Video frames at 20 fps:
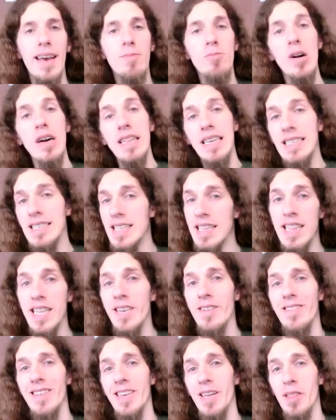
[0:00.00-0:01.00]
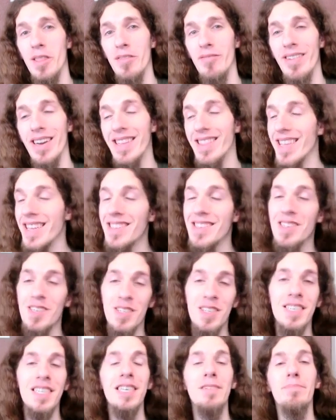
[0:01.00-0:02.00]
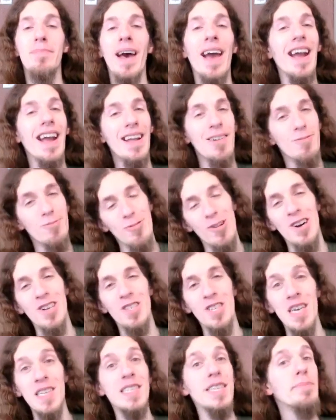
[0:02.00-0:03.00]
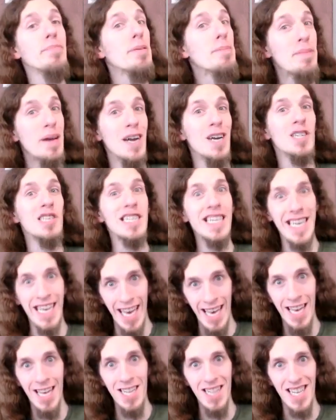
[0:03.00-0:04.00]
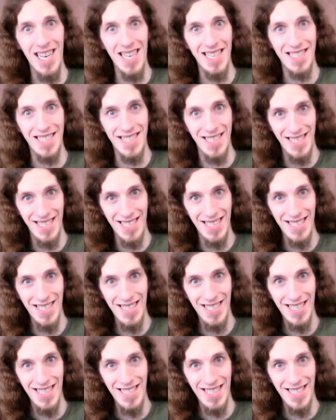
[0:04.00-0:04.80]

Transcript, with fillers: And while he's clearly a threat, let's just sit back and watch as he prepares to kill us.